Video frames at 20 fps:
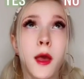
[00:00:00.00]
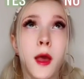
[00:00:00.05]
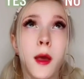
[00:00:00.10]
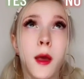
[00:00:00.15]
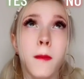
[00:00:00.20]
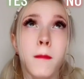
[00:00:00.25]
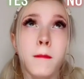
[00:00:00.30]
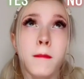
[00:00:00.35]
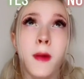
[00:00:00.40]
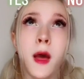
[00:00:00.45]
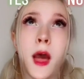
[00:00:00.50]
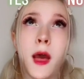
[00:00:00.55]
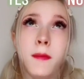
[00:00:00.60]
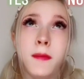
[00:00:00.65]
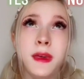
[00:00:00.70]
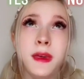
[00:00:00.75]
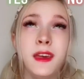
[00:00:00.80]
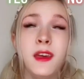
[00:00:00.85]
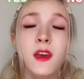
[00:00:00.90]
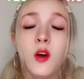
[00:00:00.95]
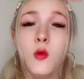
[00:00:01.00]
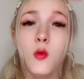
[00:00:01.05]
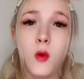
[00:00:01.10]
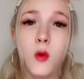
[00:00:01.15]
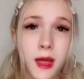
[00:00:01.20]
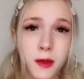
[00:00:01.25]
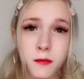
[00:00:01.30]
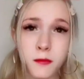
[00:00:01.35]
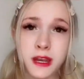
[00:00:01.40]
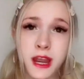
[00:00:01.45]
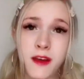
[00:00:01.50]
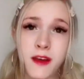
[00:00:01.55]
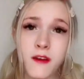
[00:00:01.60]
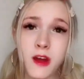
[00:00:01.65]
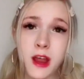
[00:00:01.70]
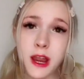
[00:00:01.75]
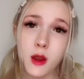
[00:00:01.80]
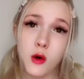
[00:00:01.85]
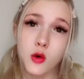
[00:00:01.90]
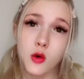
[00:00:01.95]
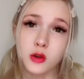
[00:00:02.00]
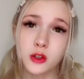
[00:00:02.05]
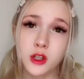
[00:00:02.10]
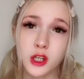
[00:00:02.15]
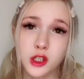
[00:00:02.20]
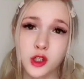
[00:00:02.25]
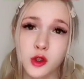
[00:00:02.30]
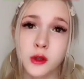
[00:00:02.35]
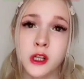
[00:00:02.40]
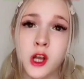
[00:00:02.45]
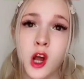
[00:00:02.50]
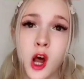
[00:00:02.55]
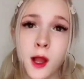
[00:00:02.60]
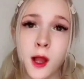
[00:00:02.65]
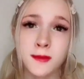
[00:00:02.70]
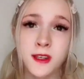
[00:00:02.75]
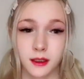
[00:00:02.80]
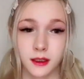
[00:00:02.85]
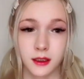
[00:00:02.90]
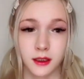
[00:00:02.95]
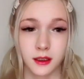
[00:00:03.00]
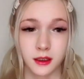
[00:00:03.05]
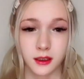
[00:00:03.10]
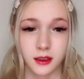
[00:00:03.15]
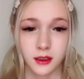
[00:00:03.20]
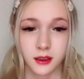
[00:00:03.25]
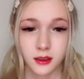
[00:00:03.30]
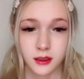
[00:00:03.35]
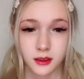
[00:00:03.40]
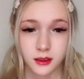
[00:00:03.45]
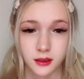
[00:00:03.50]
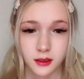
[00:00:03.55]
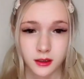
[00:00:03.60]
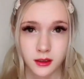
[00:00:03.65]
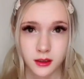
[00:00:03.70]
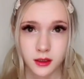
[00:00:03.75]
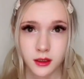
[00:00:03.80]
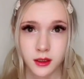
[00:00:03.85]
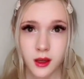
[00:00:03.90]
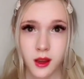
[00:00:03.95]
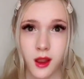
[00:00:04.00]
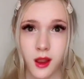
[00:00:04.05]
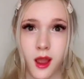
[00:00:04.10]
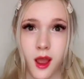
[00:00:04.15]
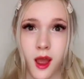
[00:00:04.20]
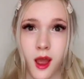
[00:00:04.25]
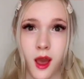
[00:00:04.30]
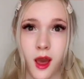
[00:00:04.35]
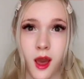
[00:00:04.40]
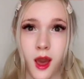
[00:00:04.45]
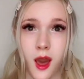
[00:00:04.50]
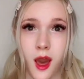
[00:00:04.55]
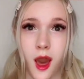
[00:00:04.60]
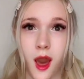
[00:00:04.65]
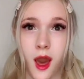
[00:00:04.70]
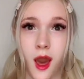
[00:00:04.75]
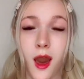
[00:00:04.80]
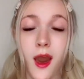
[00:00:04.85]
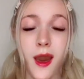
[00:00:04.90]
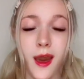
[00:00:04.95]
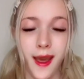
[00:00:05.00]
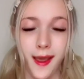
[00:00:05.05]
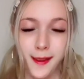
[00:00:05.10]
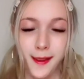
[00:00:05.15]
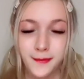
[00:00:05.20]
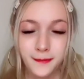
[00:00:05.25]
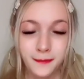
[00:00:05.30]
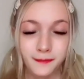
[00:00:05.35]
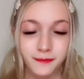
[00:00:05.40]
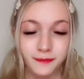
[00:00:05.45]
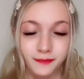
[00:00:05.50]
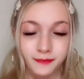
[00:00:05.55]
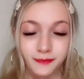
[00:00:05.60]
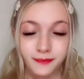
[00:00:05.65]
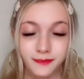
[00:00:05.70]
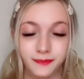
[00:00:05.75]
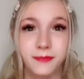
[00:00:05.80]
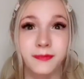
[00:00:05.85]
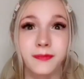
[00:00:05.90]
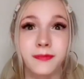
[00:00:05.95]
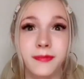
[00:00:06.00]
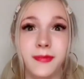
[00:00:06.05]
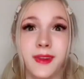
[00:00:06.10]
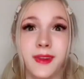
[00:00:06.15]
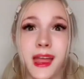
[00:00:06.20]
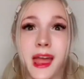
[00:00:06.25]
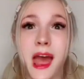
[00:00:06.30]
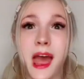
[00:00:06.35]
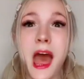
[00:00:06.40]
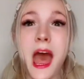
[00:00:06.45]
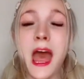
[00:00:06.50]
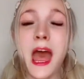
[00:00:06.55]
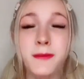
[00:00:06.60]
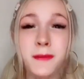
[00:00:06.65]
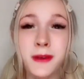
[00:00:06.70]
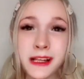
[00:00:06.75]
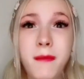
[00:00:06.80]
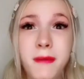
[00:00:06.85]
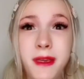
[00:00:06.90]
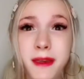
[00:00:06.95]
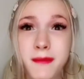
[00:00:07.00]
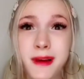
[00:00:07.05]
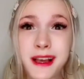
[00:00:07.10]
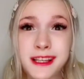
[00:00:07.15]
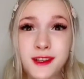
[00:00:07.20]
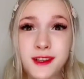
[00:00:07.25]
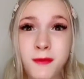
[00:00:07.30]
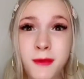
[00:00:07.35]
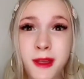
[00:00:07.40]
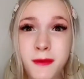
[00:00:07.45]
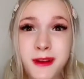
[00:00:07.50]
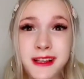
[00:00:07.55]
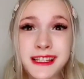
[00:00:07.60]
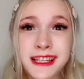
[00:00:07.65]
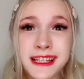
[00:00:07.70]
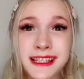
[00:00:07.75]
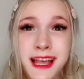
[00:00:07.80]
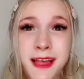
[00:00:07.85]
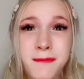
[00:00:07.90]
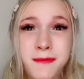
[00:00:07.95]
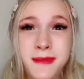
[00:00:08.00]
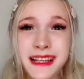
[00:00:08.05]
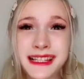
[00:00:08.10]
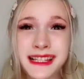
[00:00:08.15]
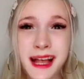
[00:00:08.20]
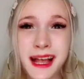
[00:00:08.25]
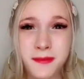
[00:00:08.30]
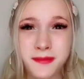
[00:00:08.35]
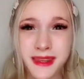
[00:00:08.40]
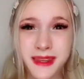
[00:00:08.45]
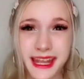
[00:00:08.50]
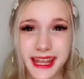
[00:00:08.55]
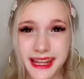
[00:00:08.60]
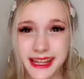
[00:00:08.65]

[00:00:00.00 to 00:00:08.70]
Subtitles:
Mommy, why whenever I hold onto an object... Touch, you can send to your soulmate, and he can send you any object he touches. I'm gonna... My soulmate wants to send me something.